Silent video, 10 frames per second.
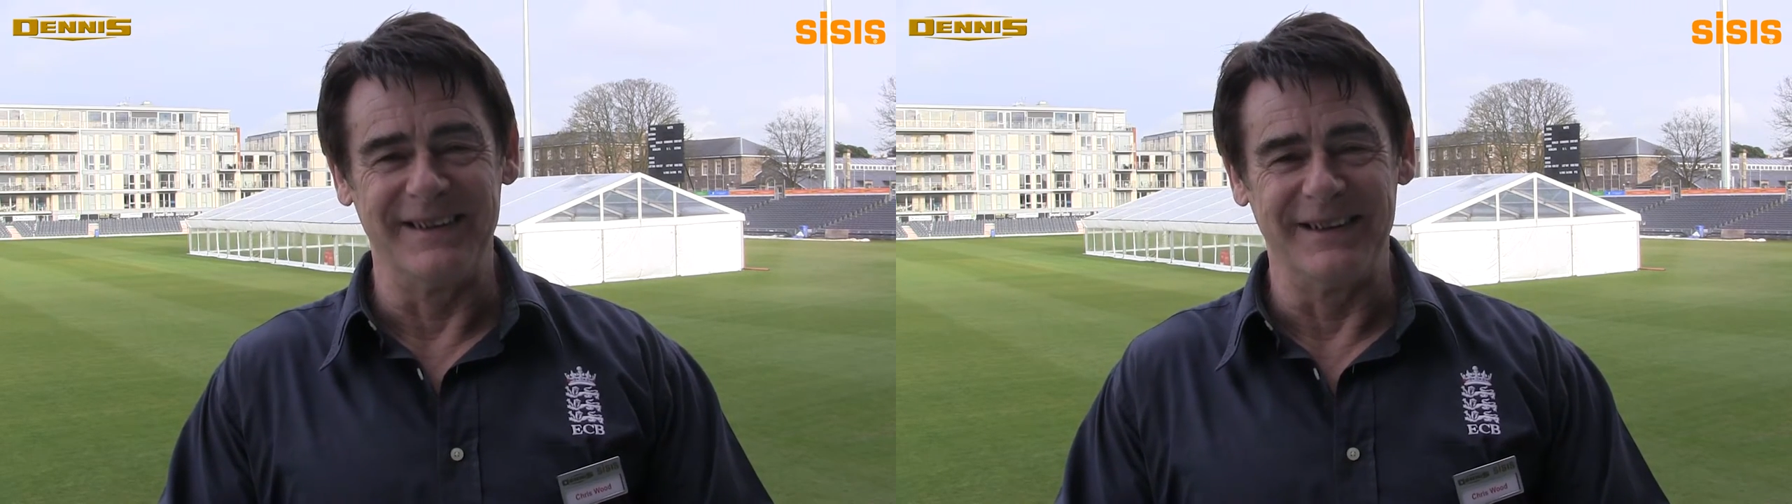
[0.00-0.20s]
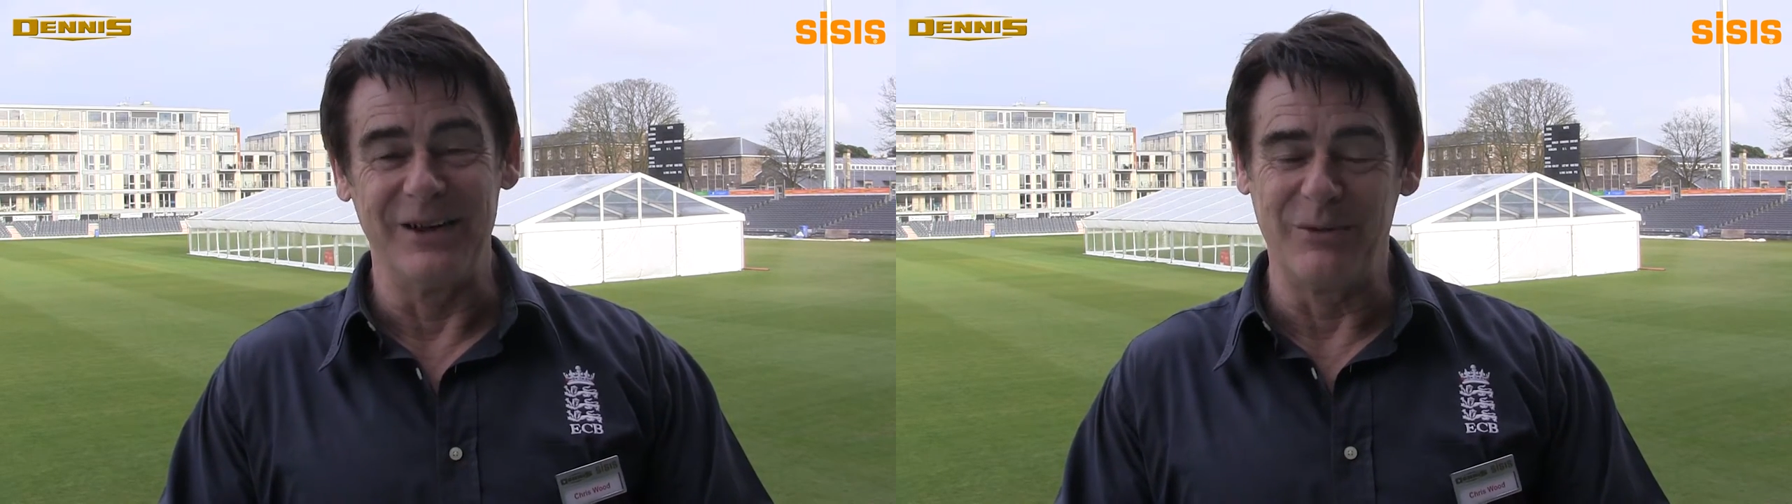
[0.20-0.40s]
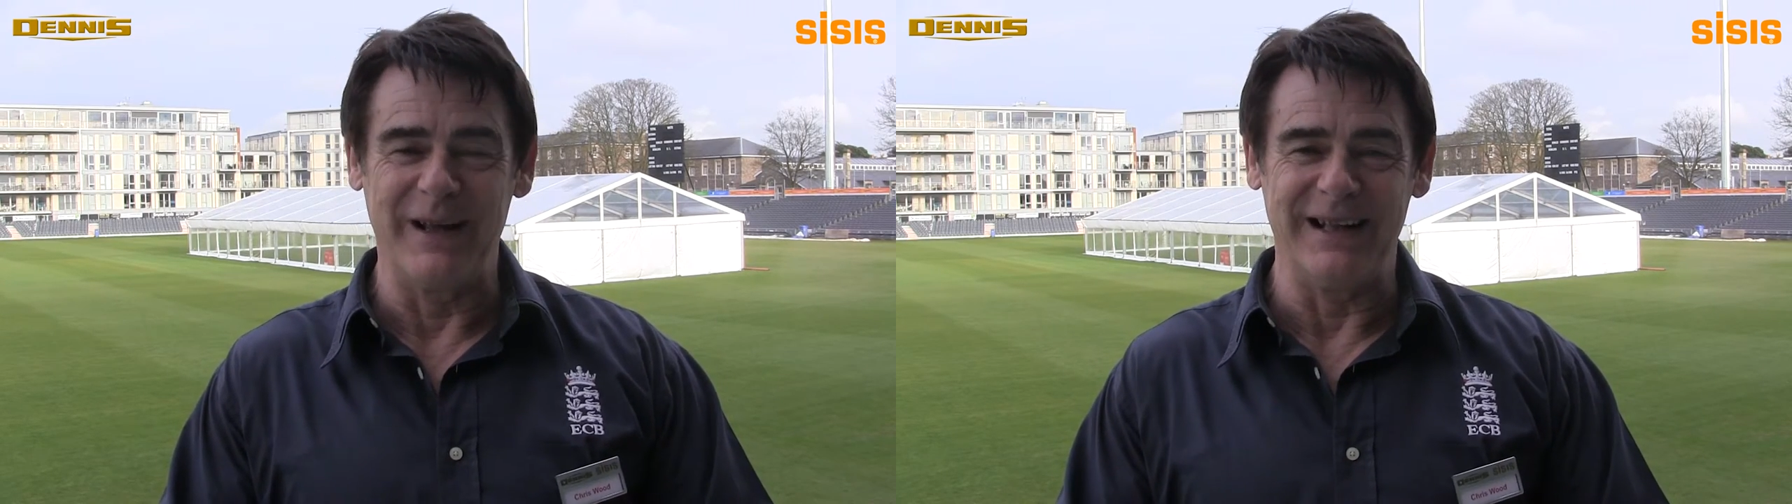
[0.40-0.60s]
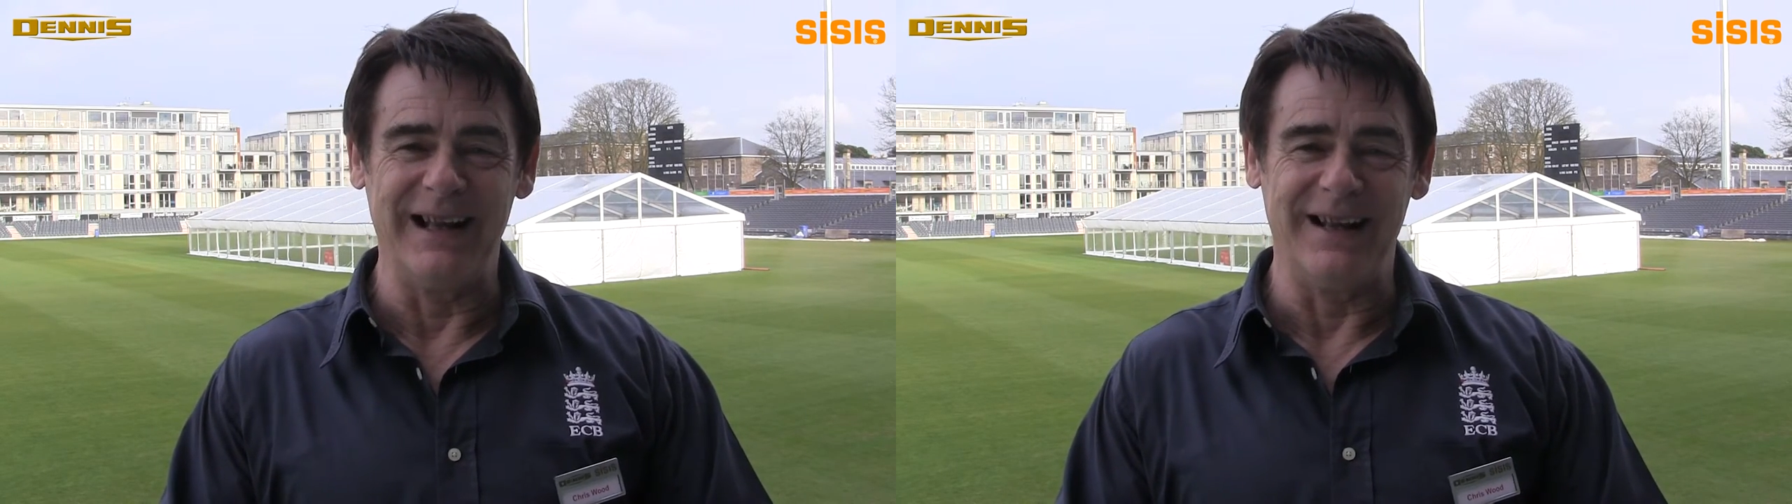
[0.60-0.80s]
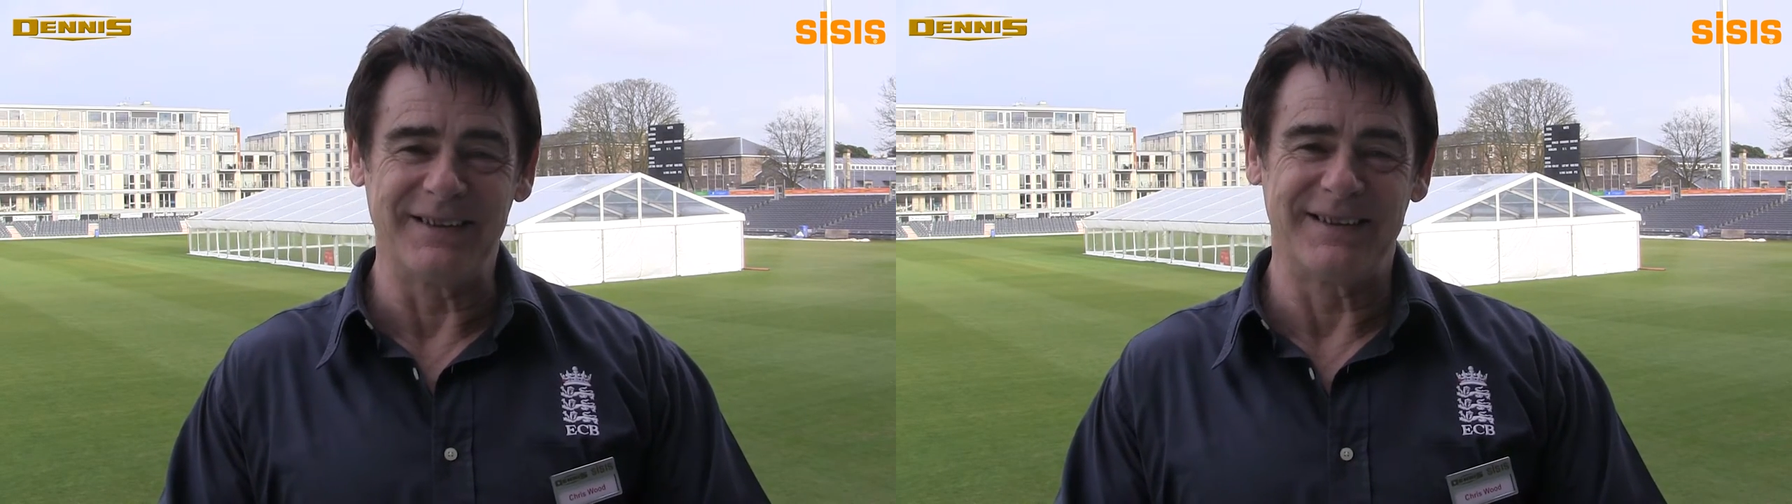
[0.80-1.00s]
and long may it
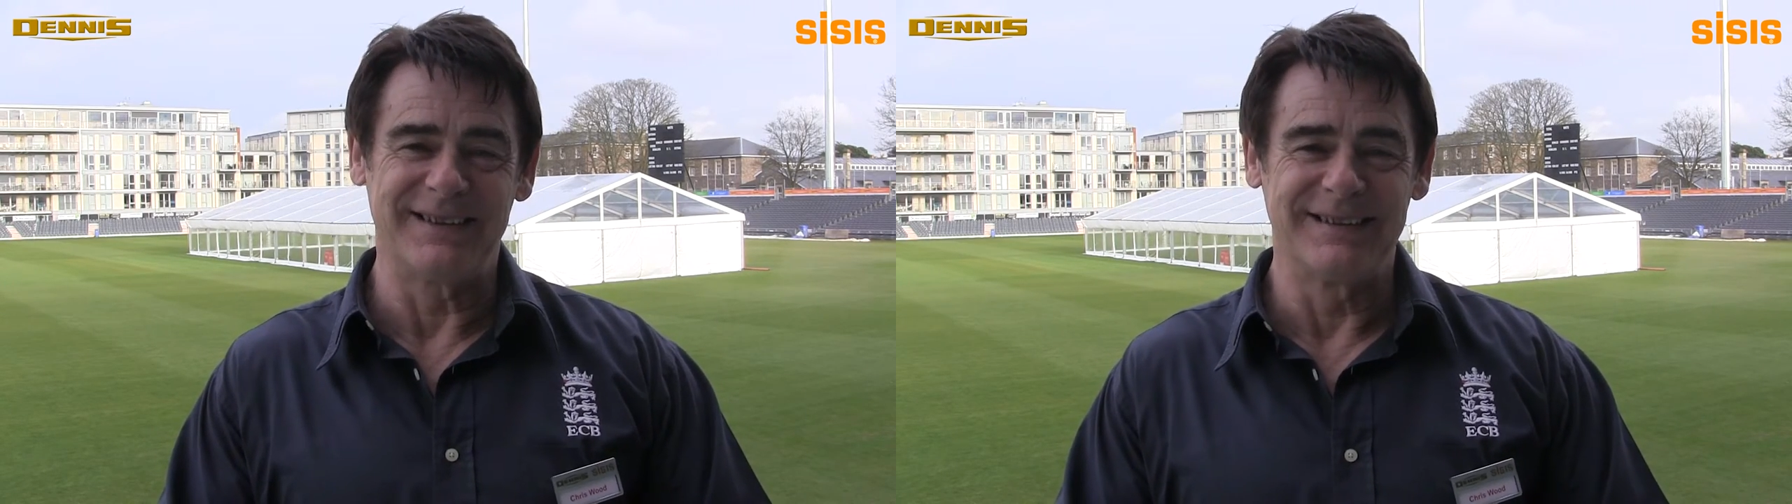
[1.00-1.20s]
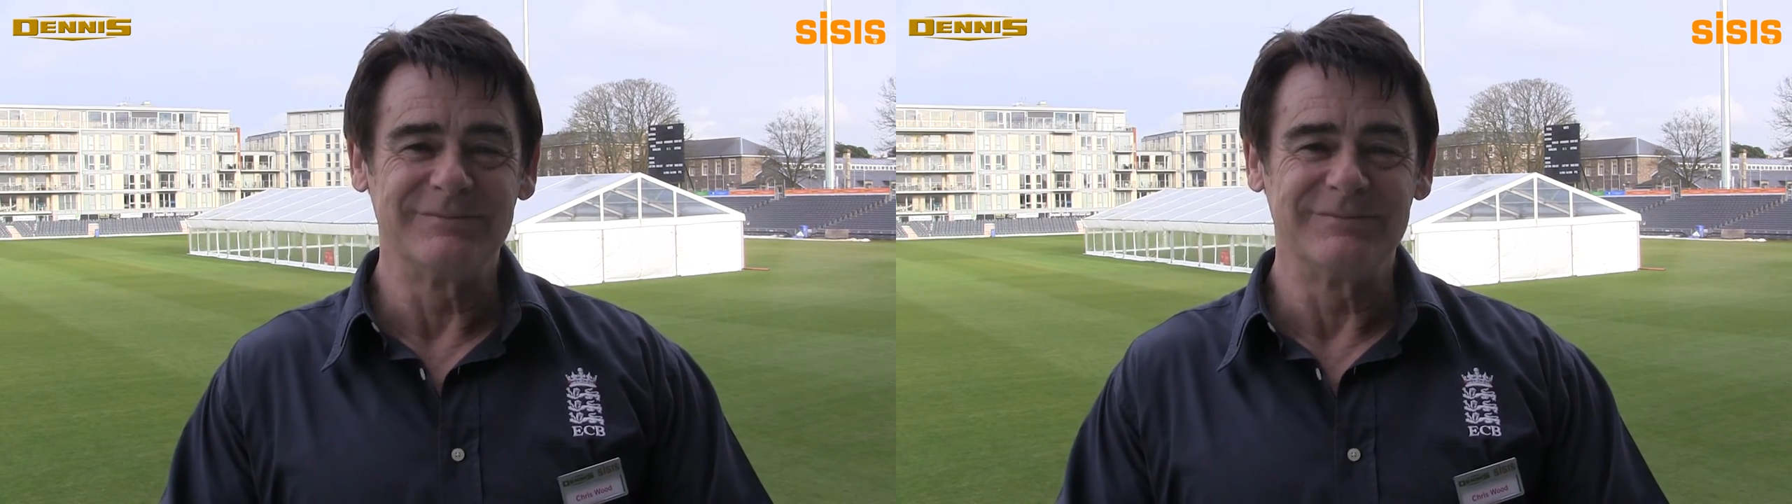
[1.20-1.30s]
last.